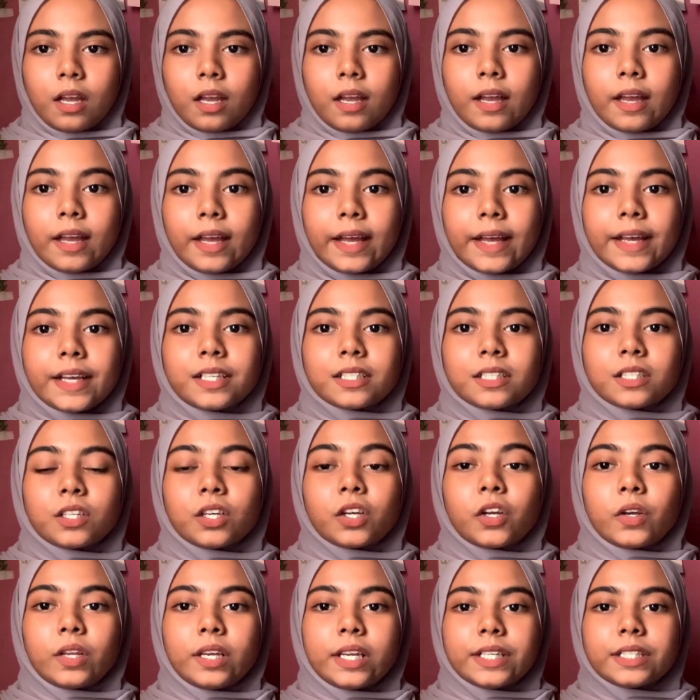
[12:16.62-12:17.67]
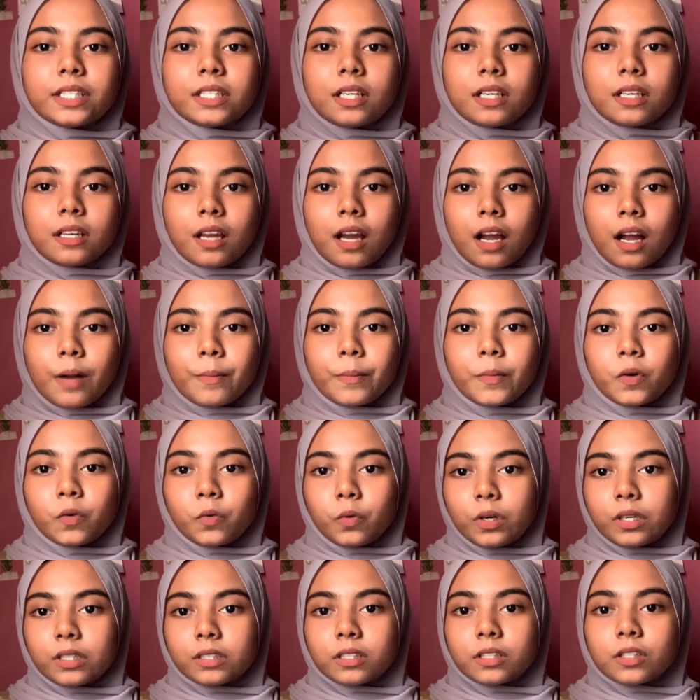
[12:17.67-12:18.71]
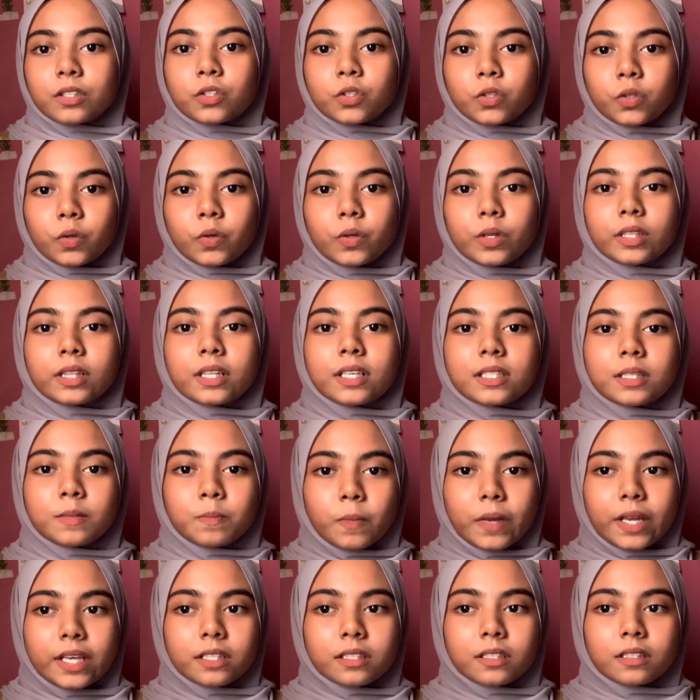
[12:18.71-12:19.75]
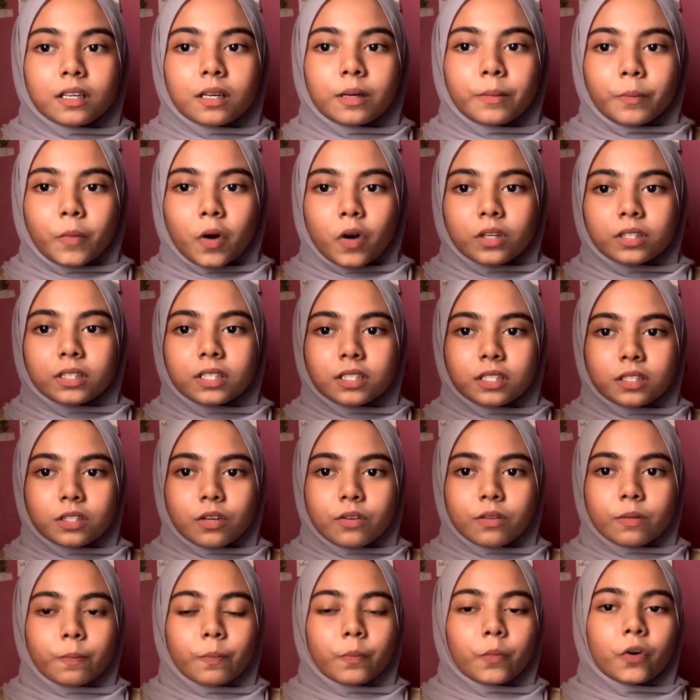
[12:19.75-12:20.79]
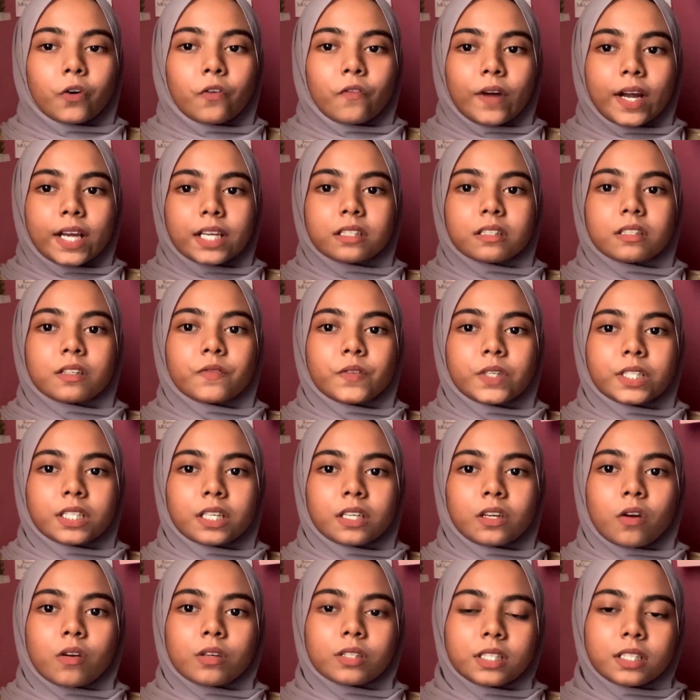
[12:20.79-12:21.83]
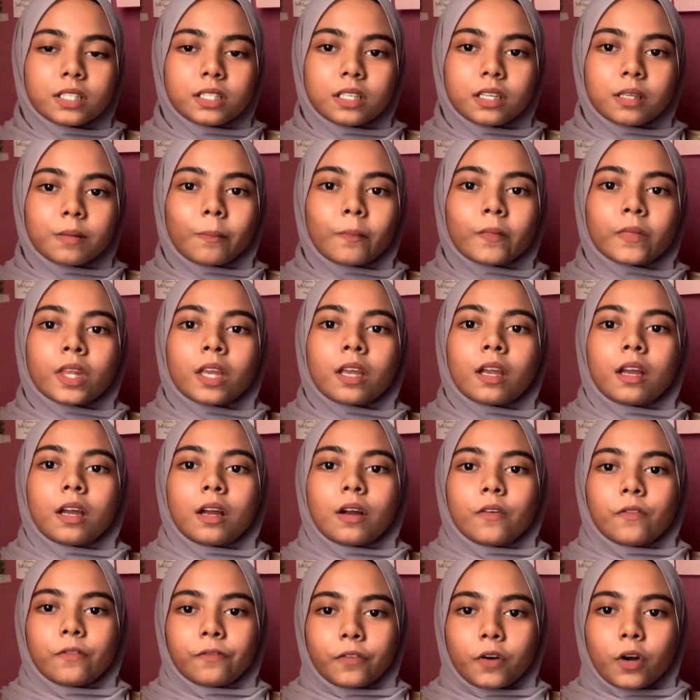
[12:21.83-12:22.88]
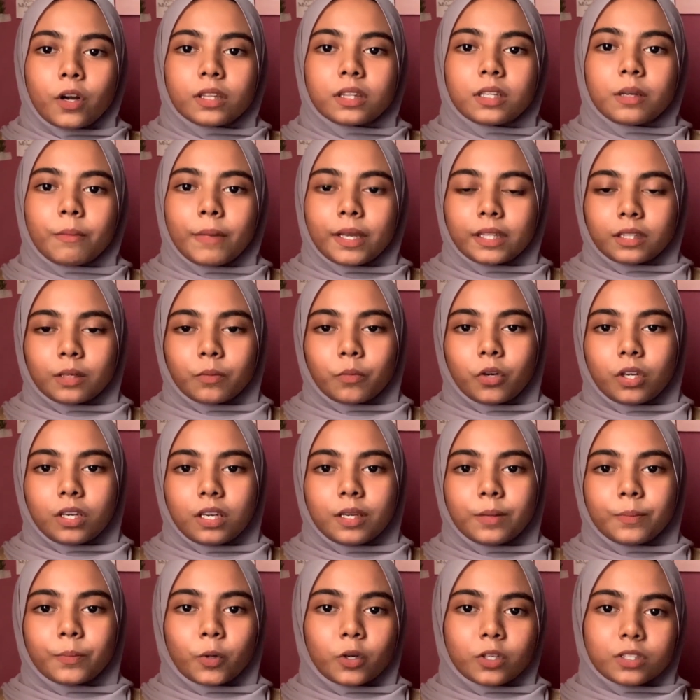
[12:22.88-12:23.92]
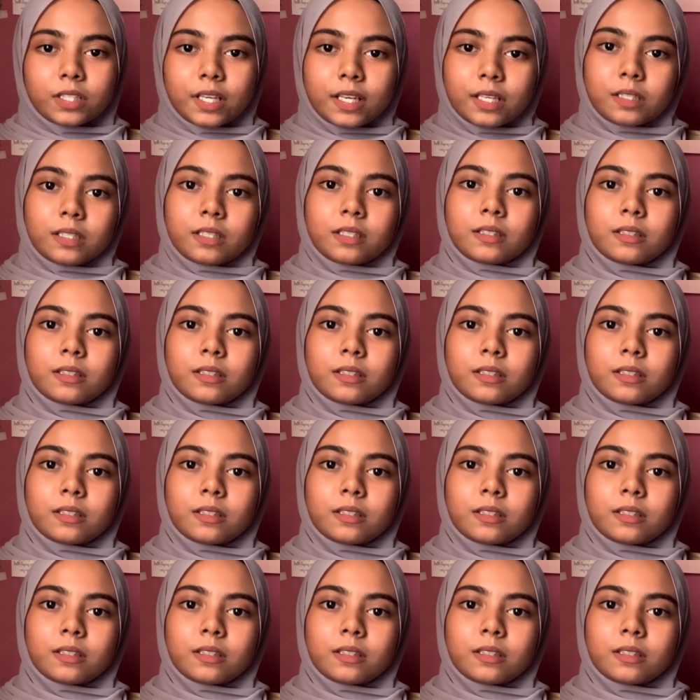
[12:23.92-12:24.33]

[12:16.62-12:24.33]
Air circulation upward through the space among the stone provides sufficient oxygen for the metabolic processes.